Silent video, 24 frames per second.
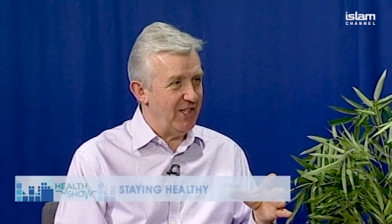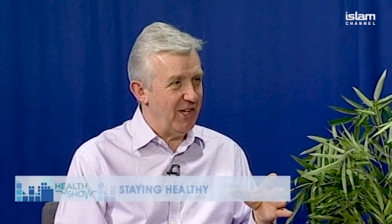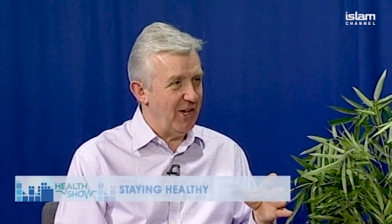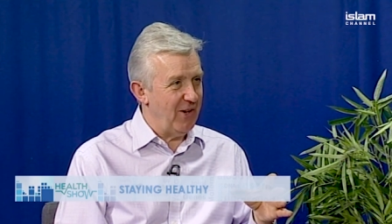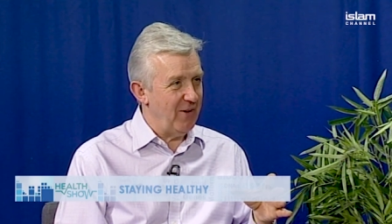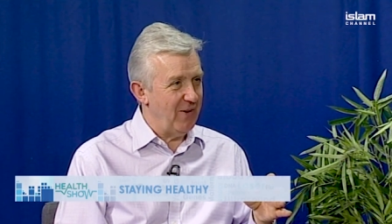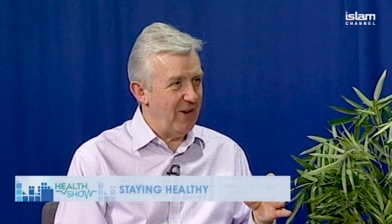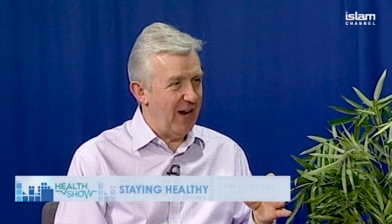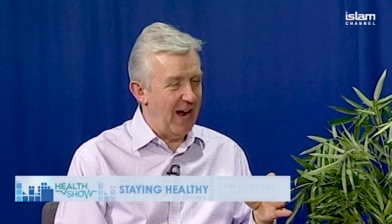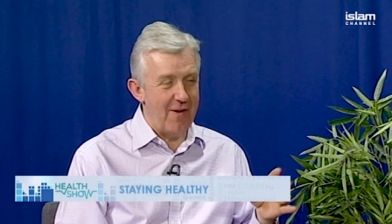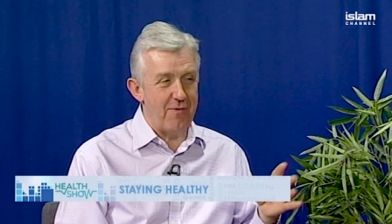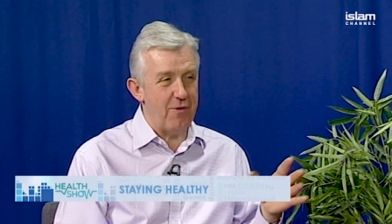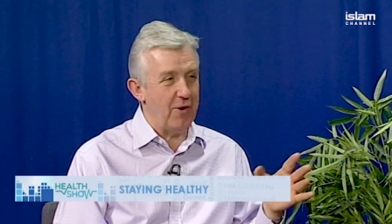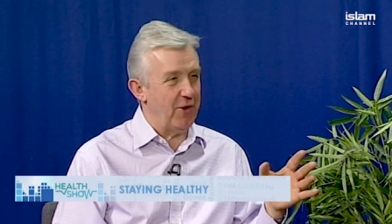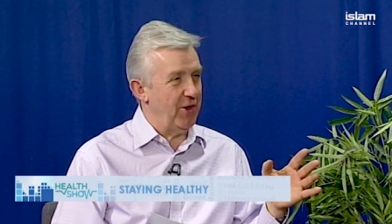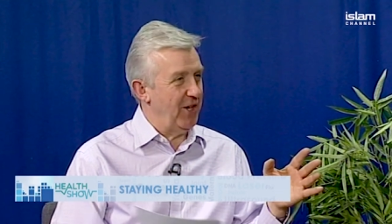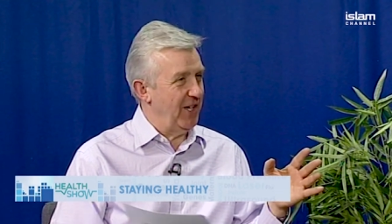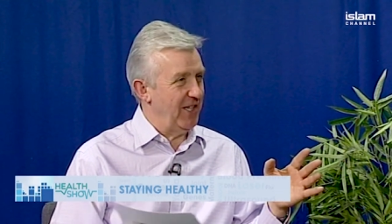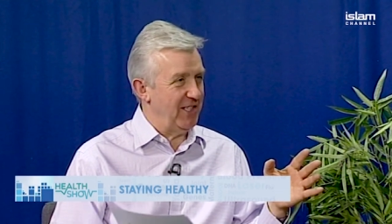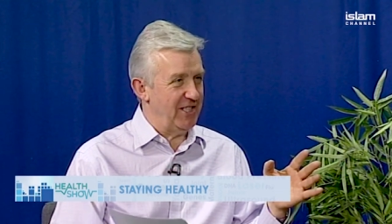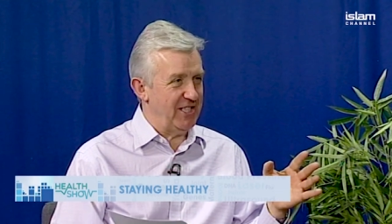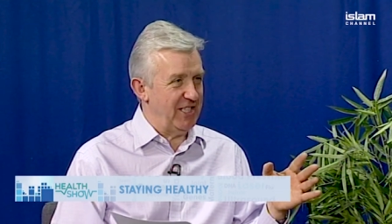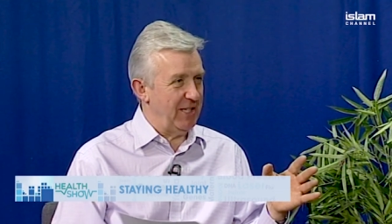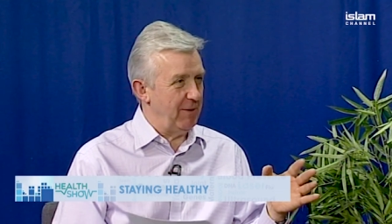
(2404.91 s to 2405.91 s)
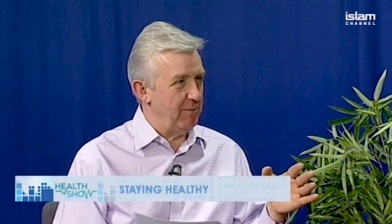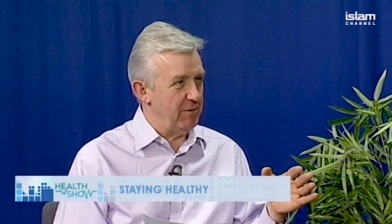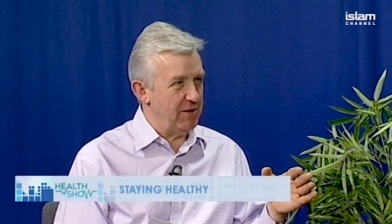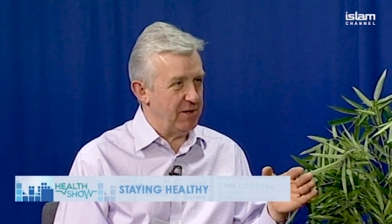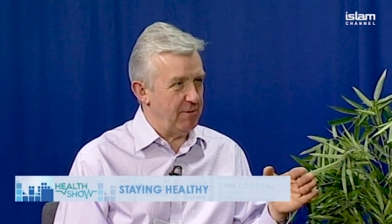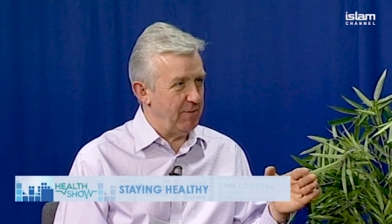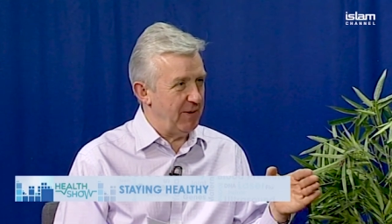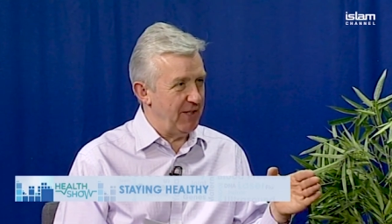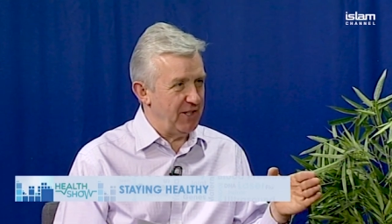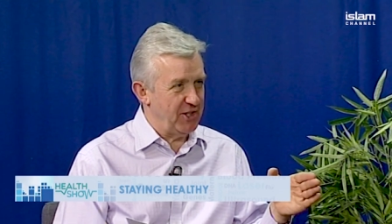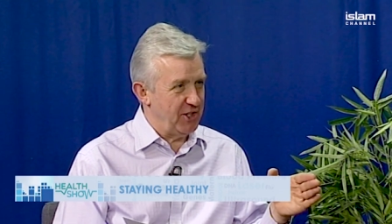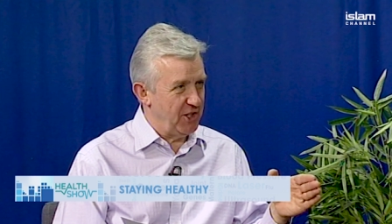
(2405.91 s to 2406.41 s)
You know, mm-hmm. everything
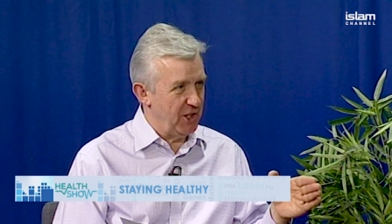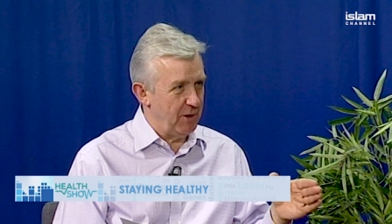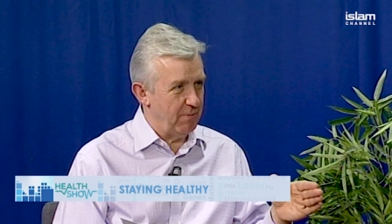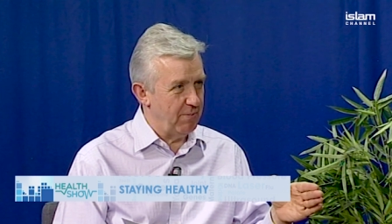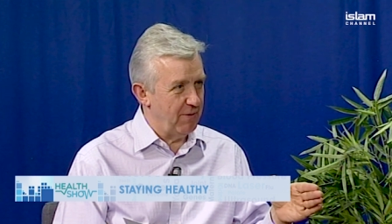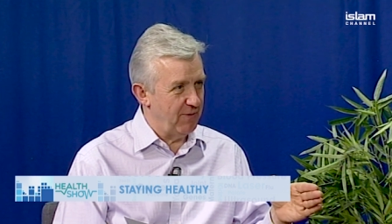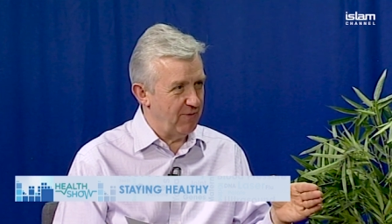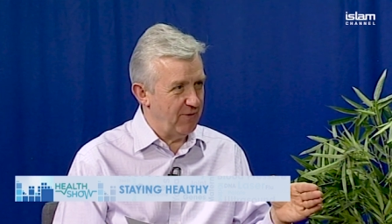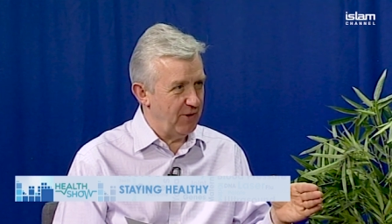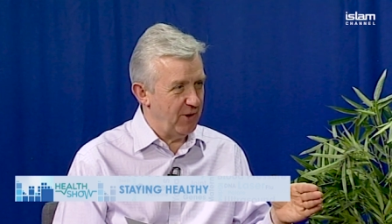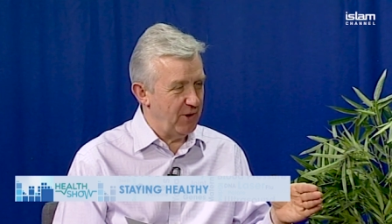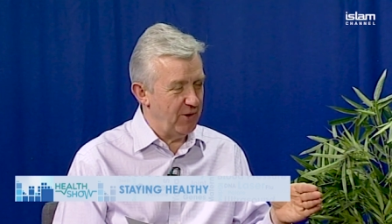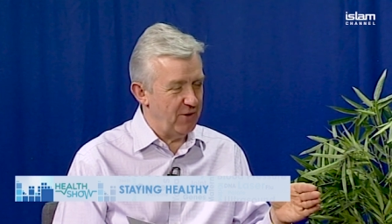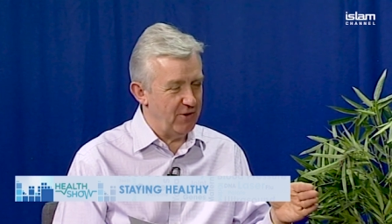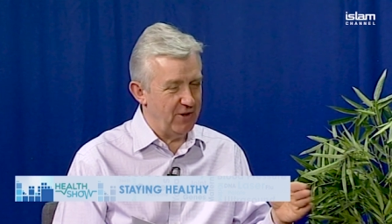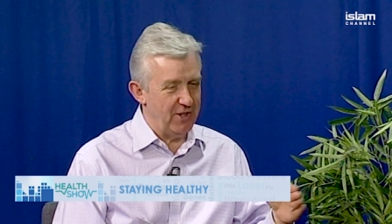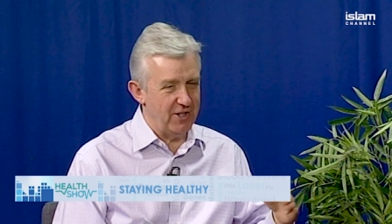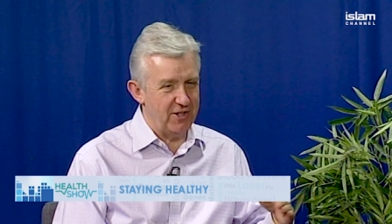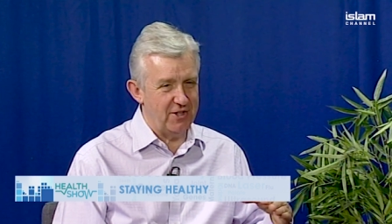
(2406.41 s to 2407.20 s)
seems to be a superfood.